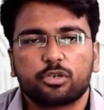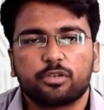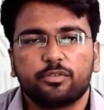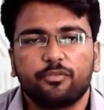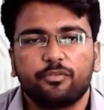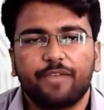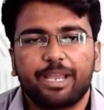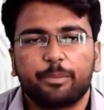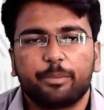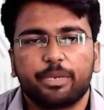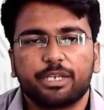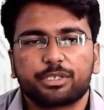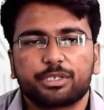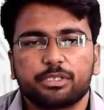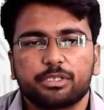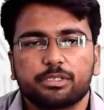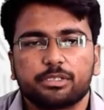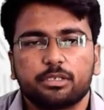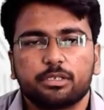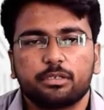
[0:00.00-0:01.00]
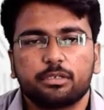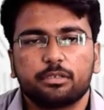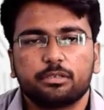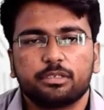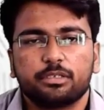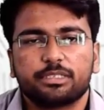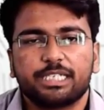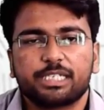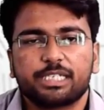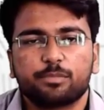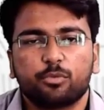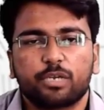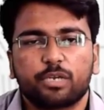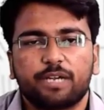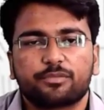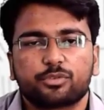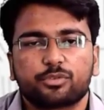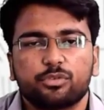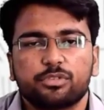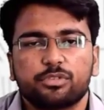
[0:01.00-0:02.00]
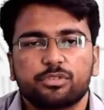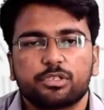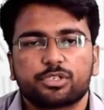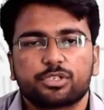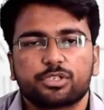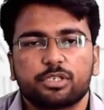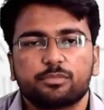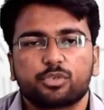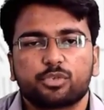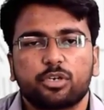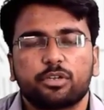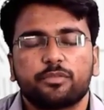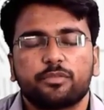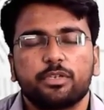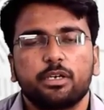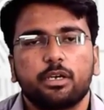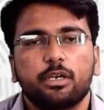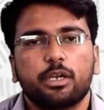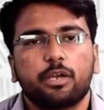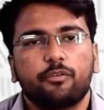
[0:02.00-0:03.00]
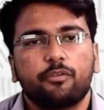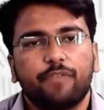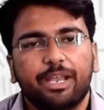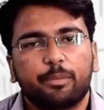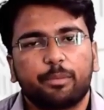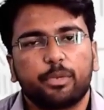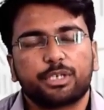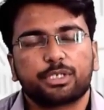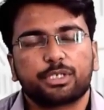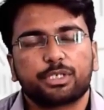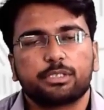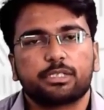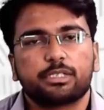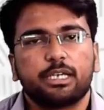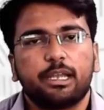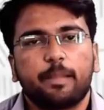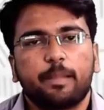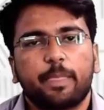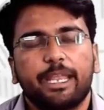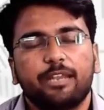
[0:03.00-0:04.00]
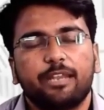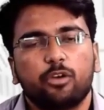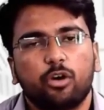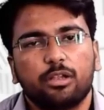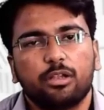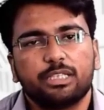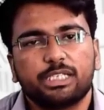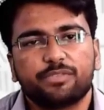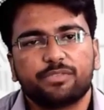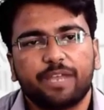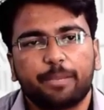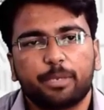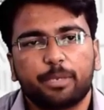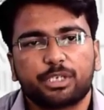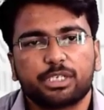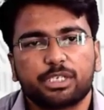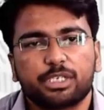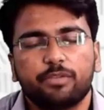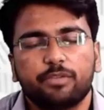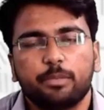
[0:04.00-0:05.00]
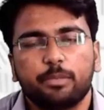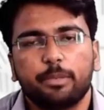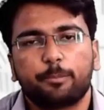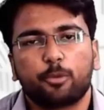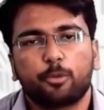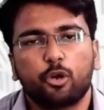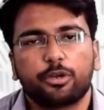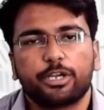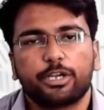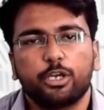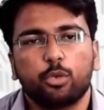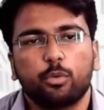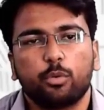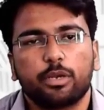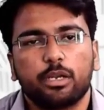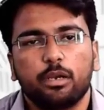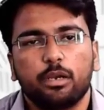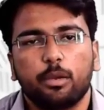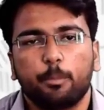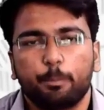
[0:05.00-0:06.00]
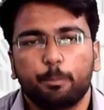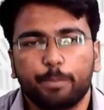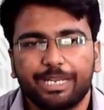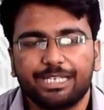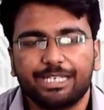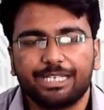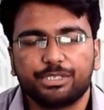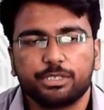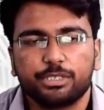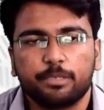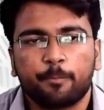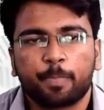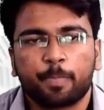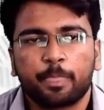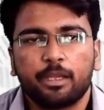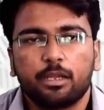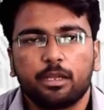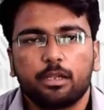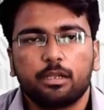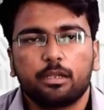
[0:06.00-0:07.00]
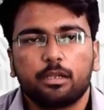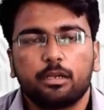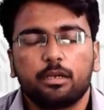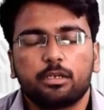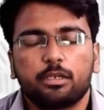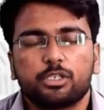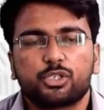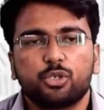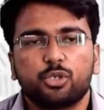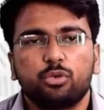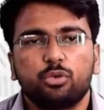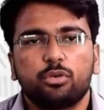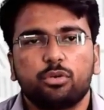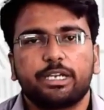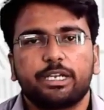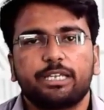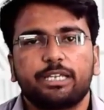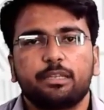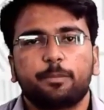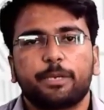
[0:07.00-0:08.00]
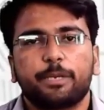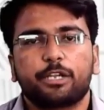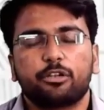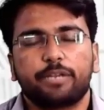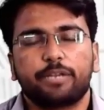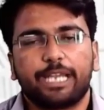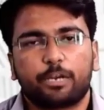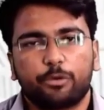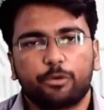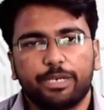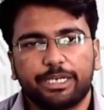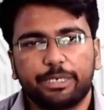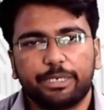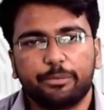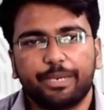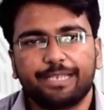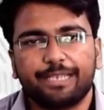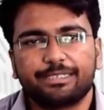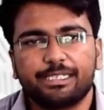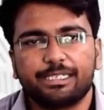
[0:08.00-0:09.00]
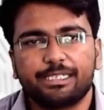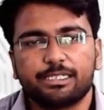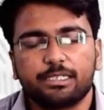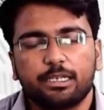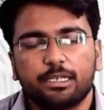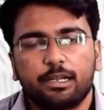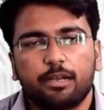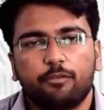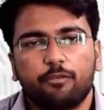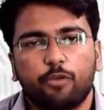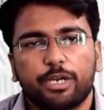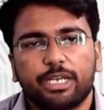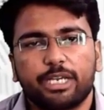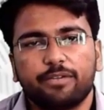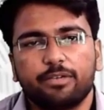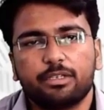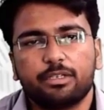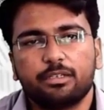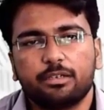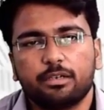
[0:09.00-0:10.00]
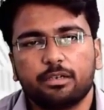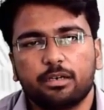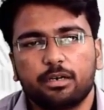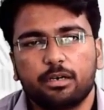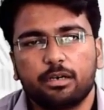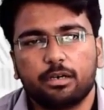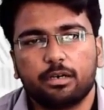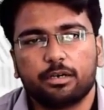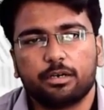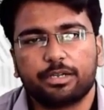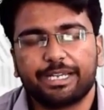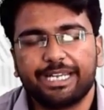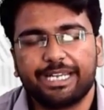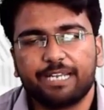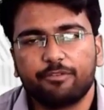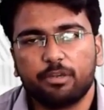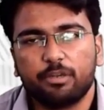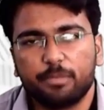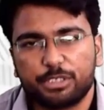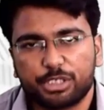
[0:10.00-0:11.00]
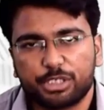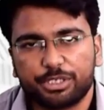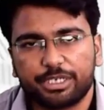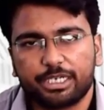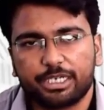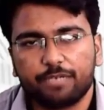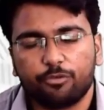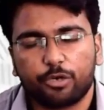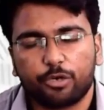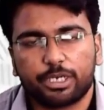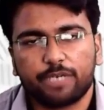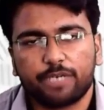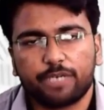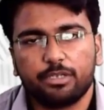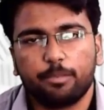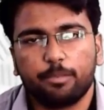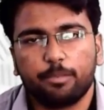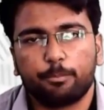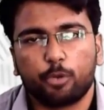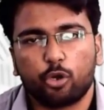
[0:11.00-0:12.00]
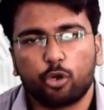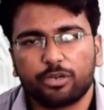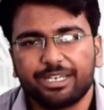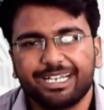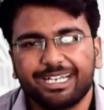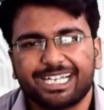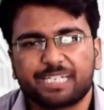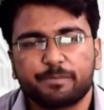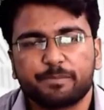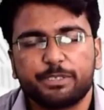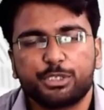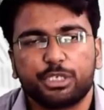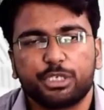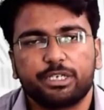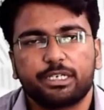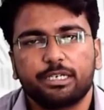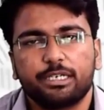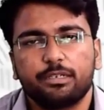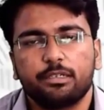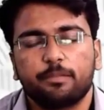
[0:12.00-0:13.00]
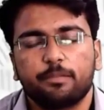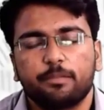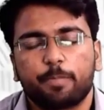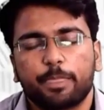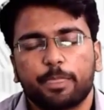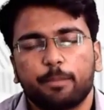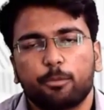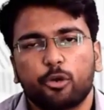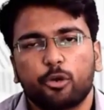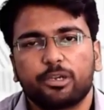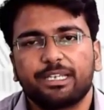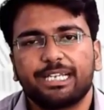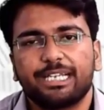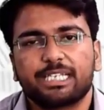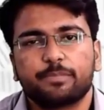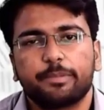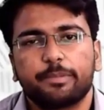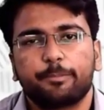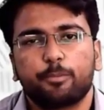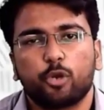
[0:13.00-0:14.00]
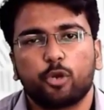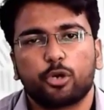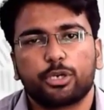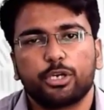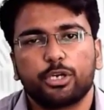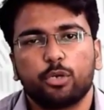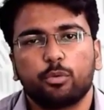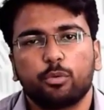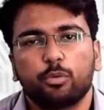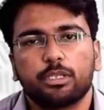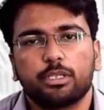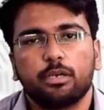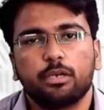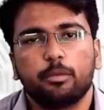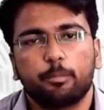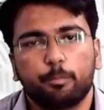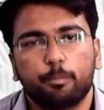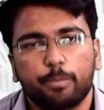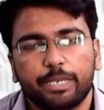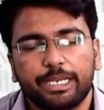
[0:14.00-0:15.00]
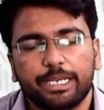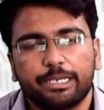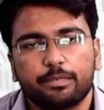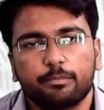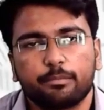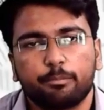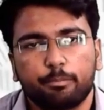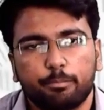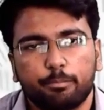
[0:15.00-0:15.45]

vibrations. The seismograph shows some sort of the vibrations, and all these vibrations will be plotted over a page. So in the particular recording devices, whatever the reading will be generated, whatever the plotting has been generated, the plotting has been plotted over the plate